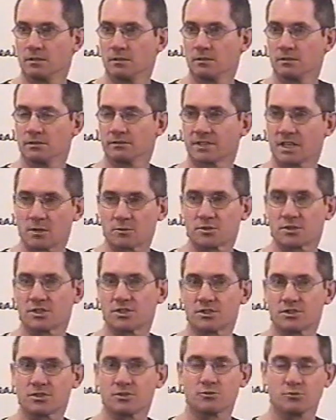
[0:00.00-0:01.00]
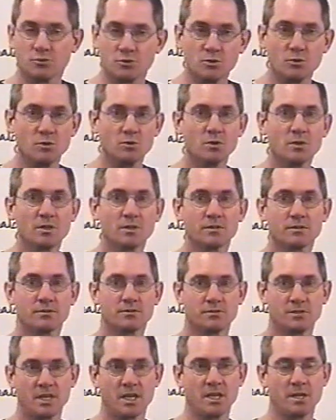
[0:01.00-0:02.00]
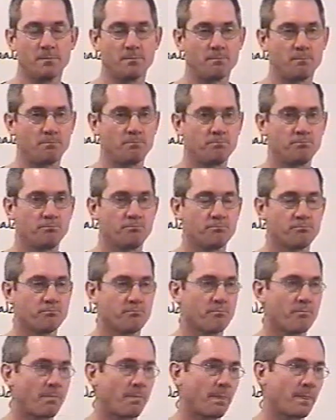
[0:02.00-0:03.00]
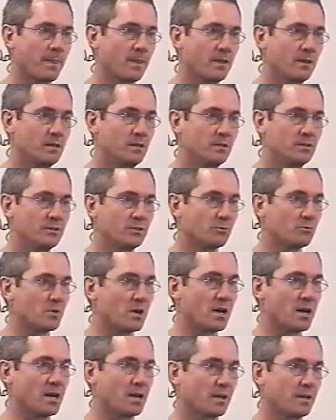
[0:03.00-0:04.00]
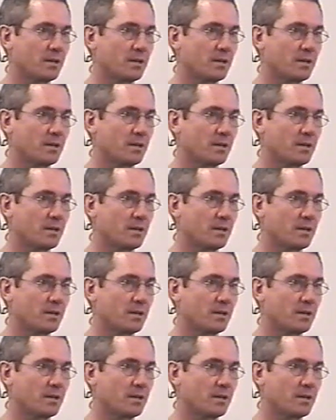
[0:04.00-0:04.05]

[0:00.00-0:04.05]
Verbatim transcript: That was his new name, the rock.